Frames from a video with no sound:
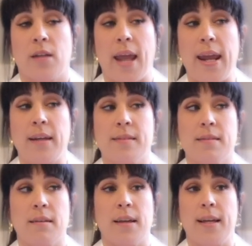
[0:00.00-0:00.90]

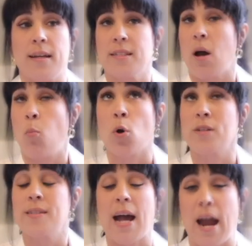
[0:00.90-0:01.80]
Kate
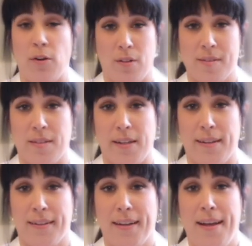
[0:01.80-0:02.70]
works
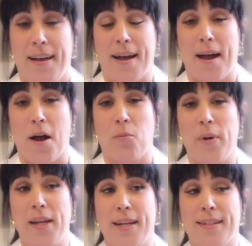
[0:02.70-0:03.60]
tirelessly.
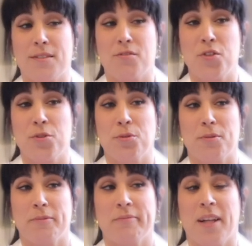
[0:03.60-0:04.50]
We
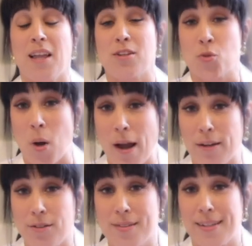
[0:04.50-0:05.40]
do a lot of
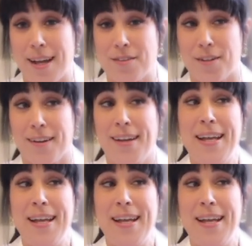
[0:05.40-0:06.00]
trials together.